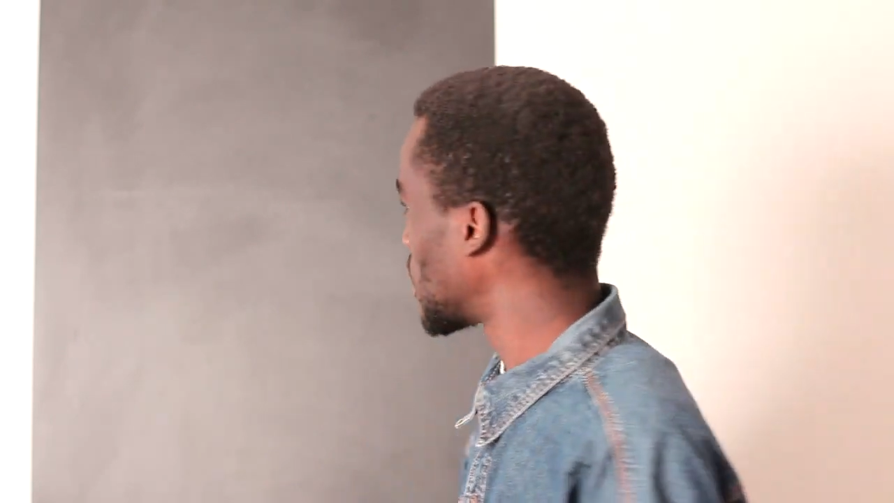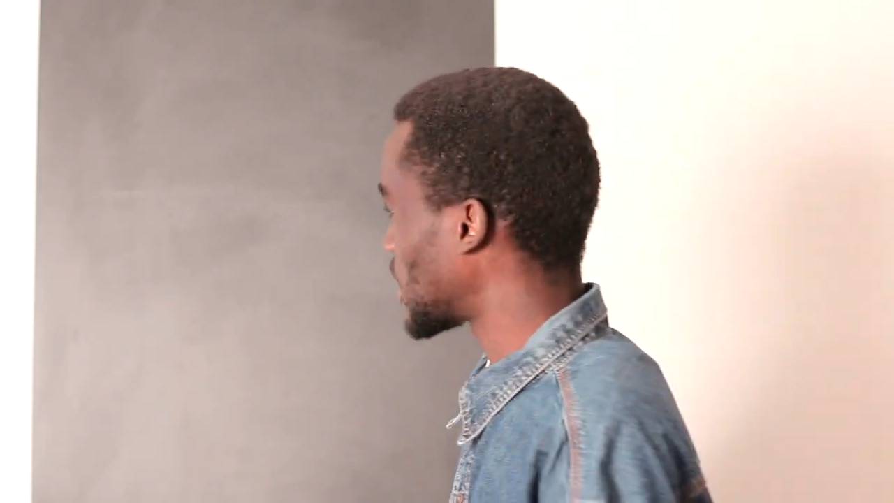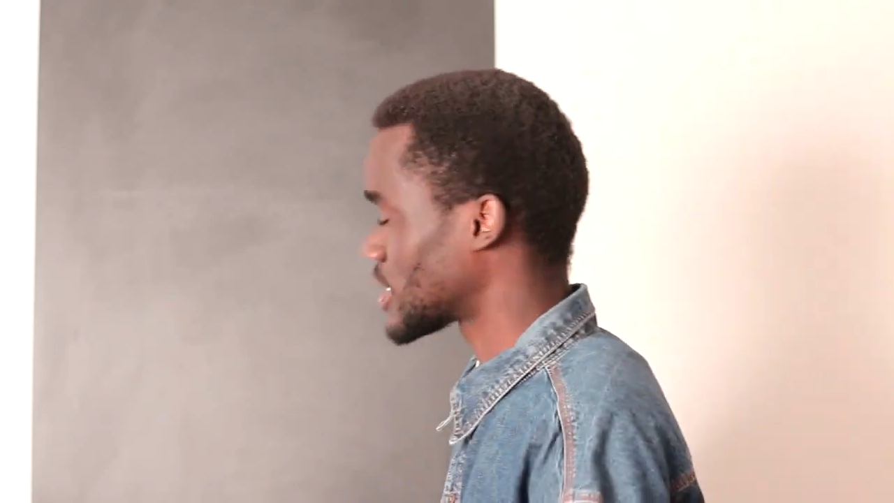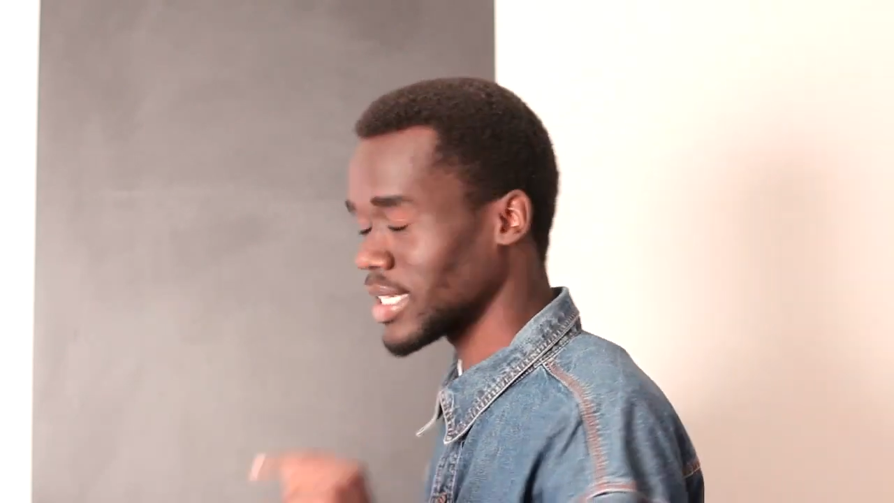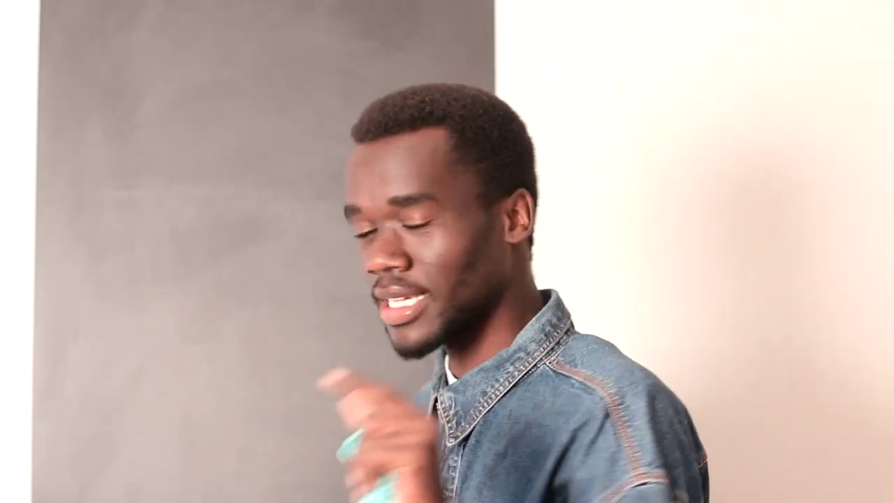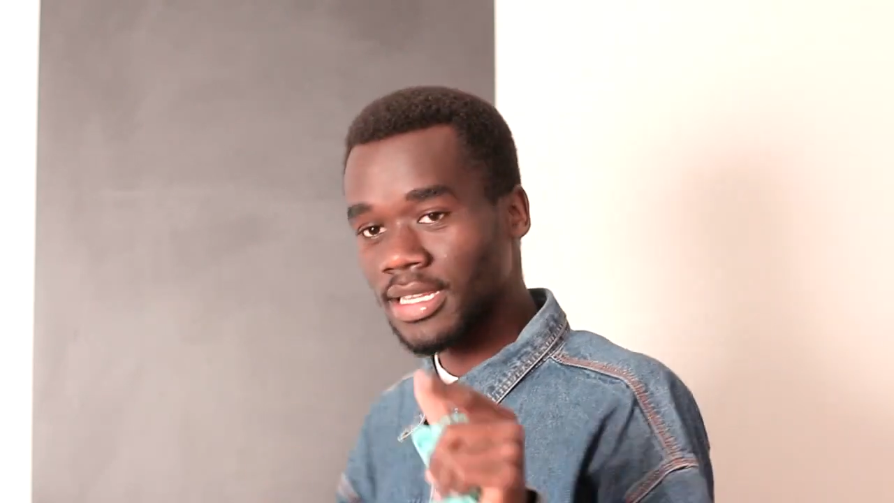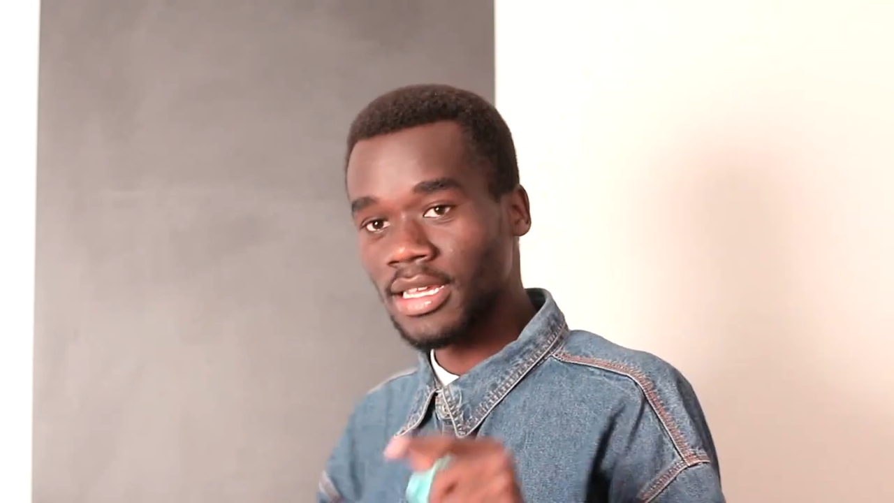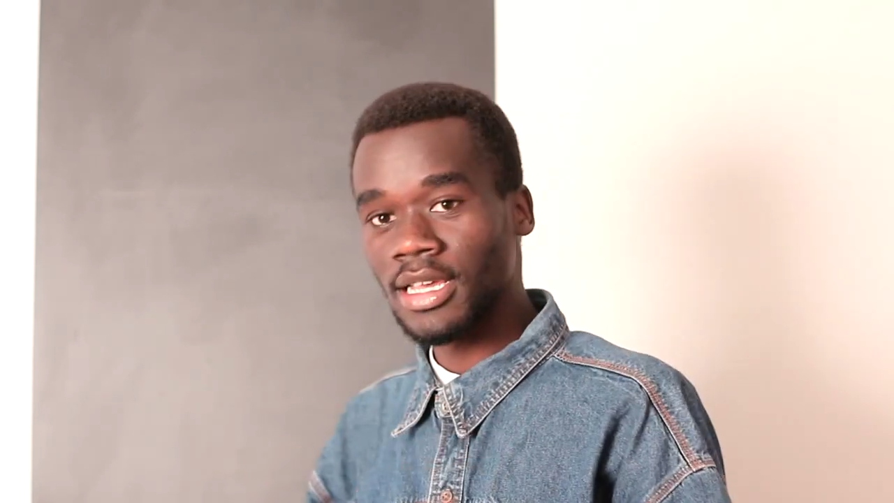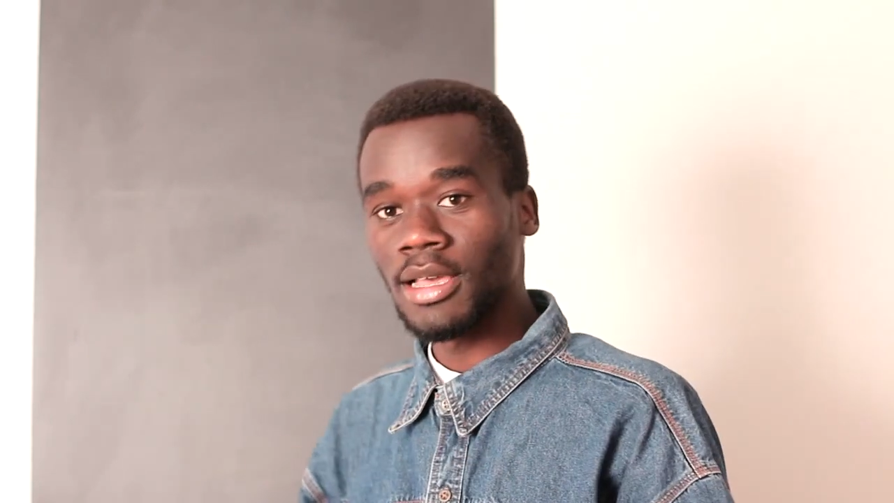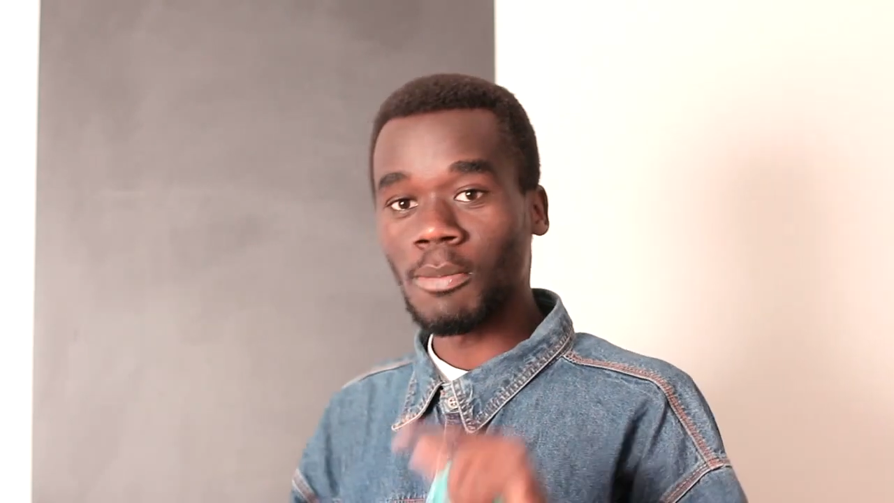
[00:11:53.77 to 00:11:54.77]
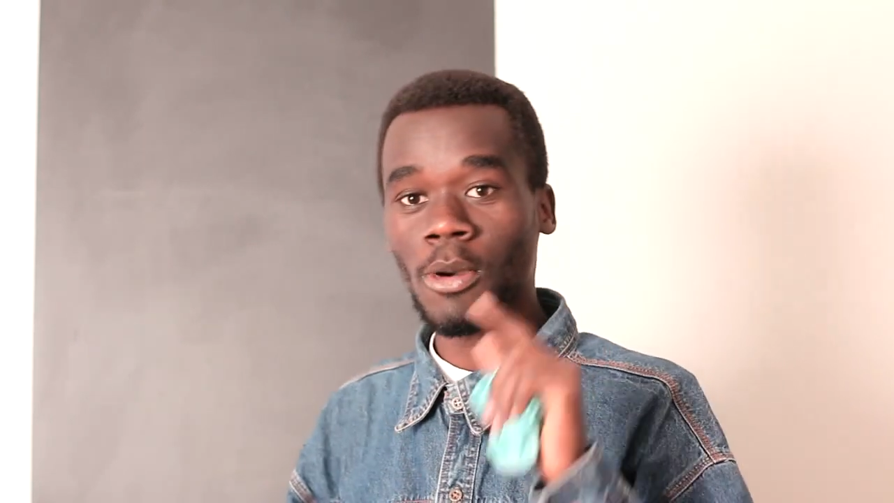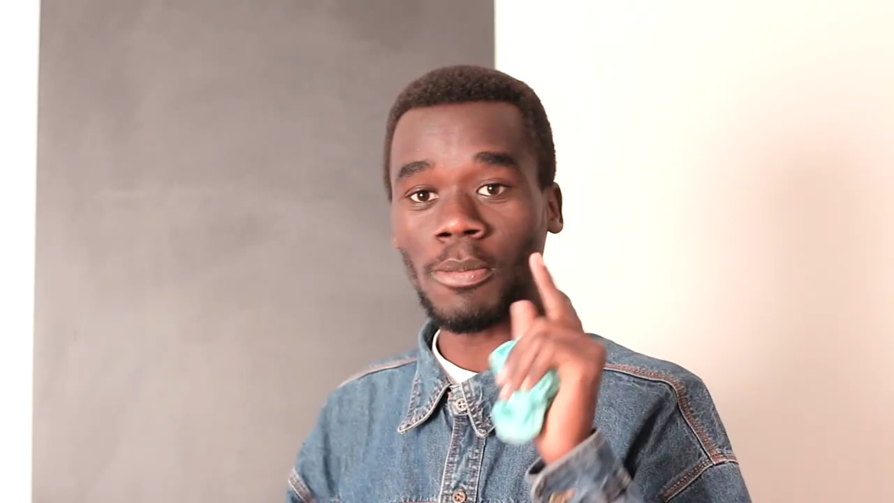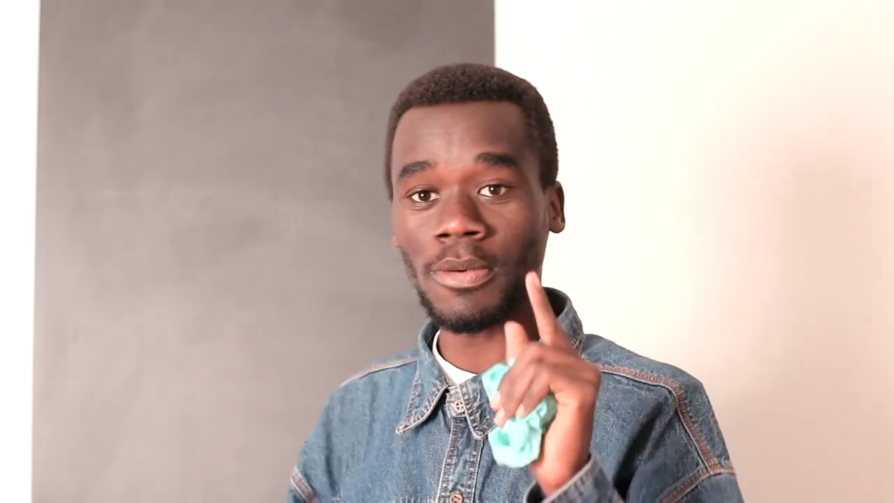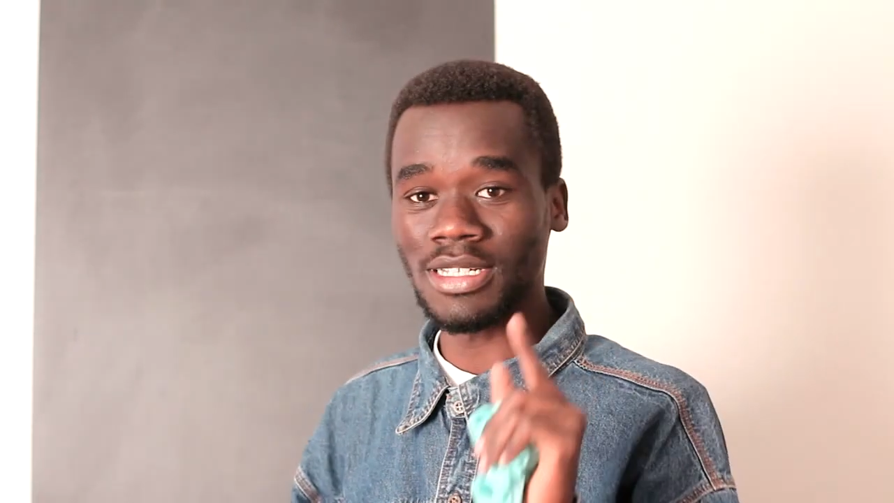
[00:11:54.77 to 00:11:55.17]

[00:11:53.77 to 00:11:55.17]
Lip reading: I said proper